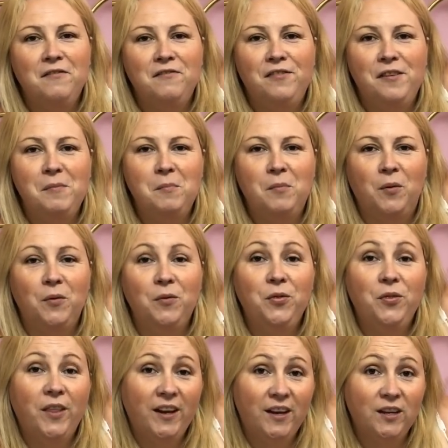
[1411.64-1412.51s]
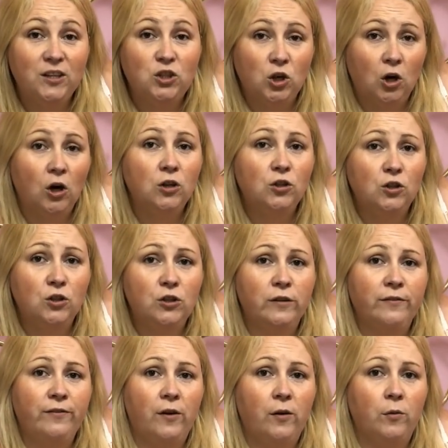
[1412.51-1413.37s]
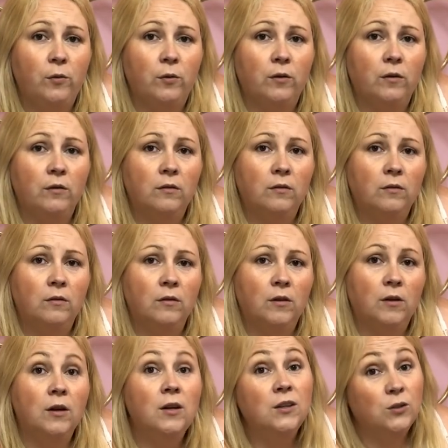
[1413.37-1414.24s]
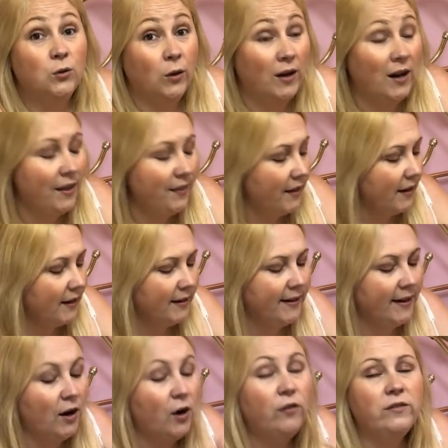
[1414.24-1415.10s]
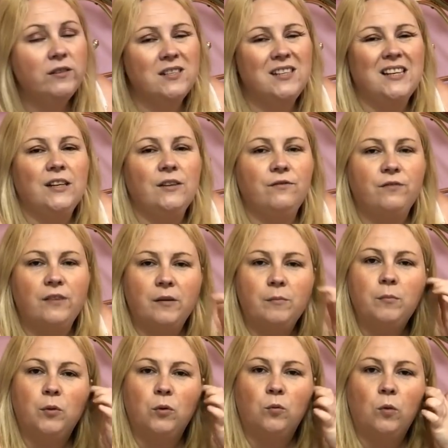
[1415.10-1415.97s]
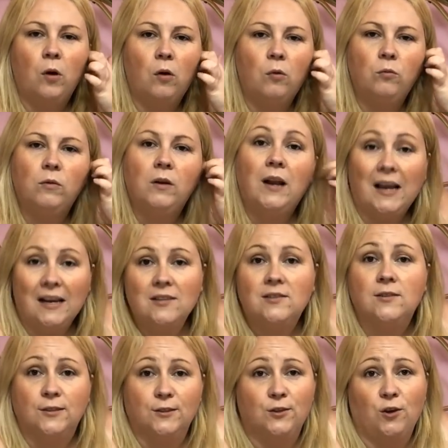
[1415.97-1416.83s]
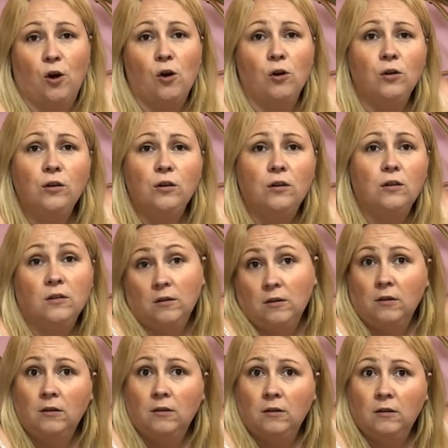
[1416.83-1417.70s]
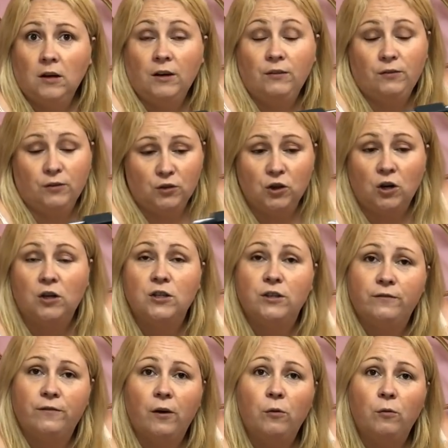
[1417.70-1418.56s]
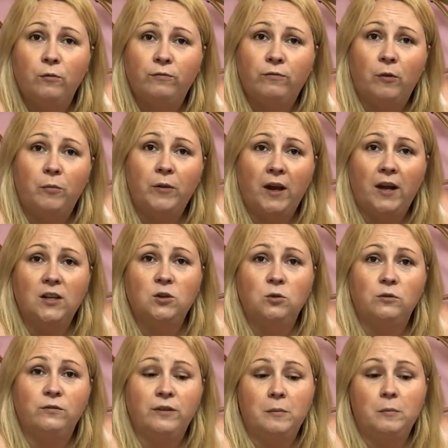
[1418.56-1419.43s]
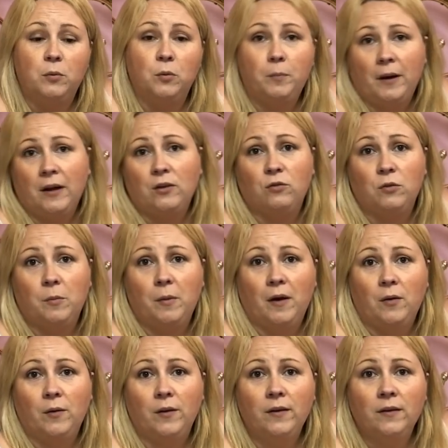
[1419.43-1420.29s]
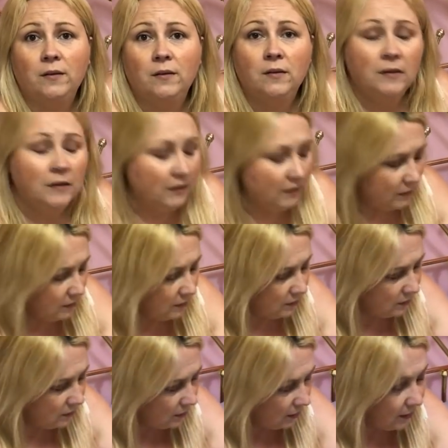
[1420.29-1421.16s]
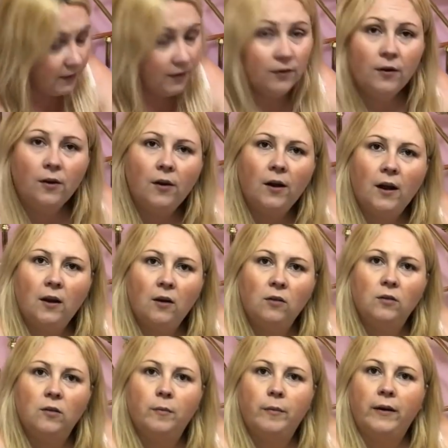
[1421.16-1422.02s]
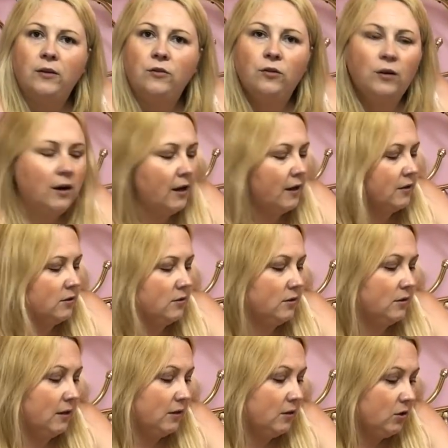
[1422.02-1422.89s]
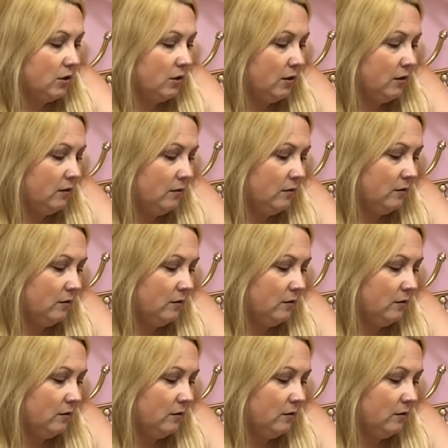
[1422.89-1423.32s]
Vimble, then it charges your phone. So I like that idea. Obviously your Vimble won't last as long if you charge your phone from the actual Vimble battery power. I don't know how long the battery lasts, actually.